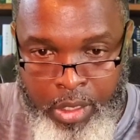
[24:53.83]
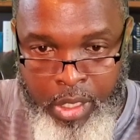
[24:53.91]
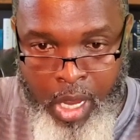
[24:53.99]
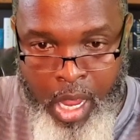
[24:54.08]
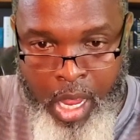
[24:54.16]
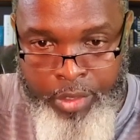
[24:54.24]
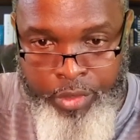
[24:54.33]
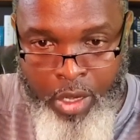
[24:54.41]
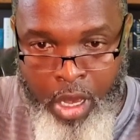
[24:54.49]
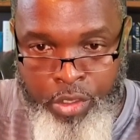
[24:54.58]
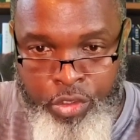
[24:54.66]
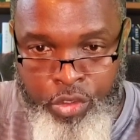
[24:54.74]
Gods
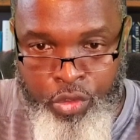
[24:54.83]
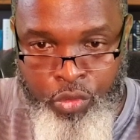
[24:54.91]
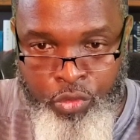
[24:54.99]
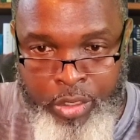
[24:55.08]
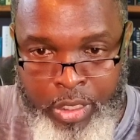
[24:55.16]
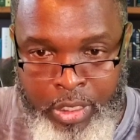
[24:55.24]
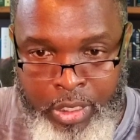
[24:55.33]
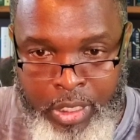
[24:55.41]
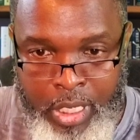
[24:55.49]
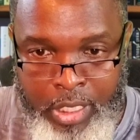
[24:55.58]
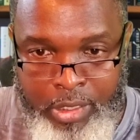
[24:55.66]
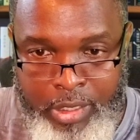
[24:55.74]
are used in the
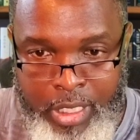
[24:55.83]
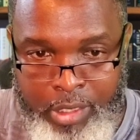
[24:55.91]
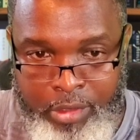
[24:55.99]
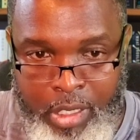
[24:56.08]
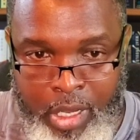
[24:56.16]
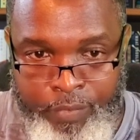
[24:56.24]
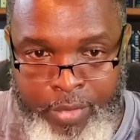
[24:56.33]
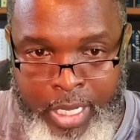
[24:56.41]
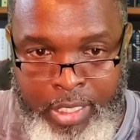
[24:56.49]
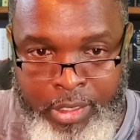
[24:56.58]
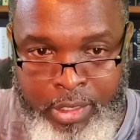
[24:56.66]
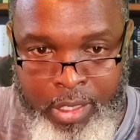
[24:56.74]
context of
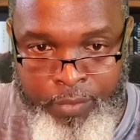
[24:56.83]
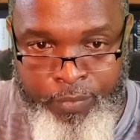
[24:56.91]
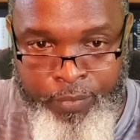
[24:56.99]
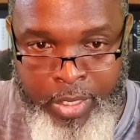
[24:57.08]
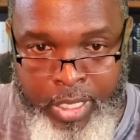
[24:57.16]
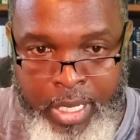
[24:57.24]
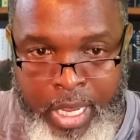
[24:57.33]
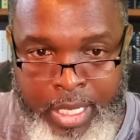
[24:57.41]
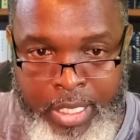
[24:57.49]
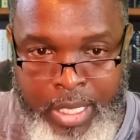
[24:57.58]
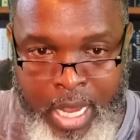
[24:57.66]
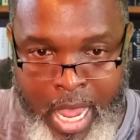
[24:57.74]
a different
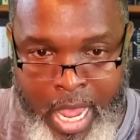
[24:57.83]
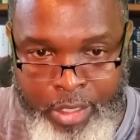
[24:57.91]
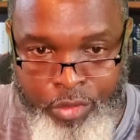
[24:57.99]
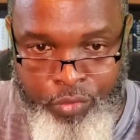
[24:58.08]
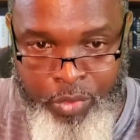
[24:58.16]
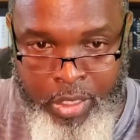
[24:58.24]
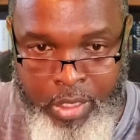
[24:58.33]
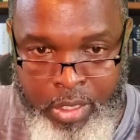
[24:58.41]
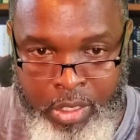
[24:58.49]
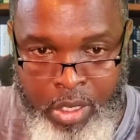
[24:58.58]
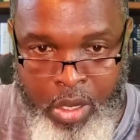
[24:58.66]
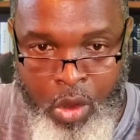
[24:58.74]
doctrine
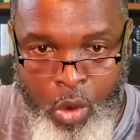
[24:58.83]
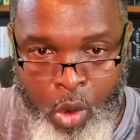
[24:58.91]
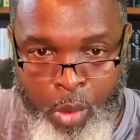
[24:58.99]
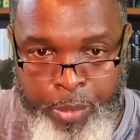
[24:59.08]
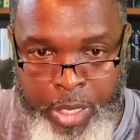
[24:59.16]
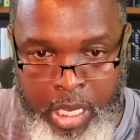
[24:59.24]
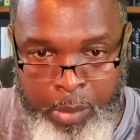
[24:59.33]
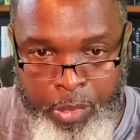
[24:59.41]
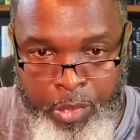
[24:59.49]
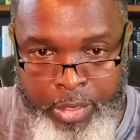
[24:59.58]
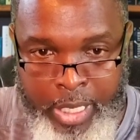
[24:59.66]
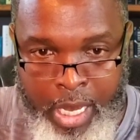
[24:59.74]
or
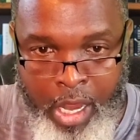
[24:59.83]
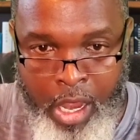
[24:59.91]
people that